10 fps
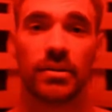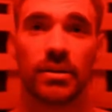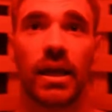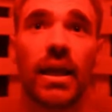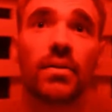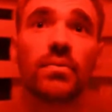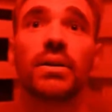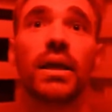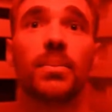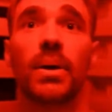that
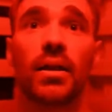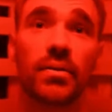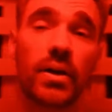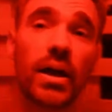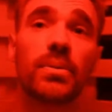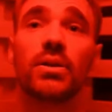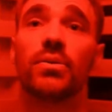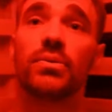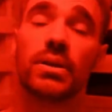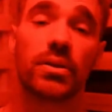everyday battle of I'm gonna
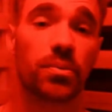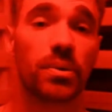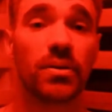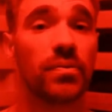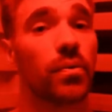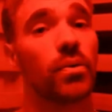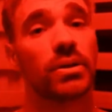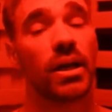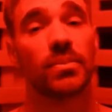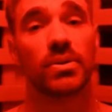use it 3-4
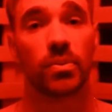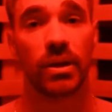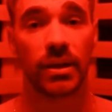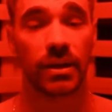times a week.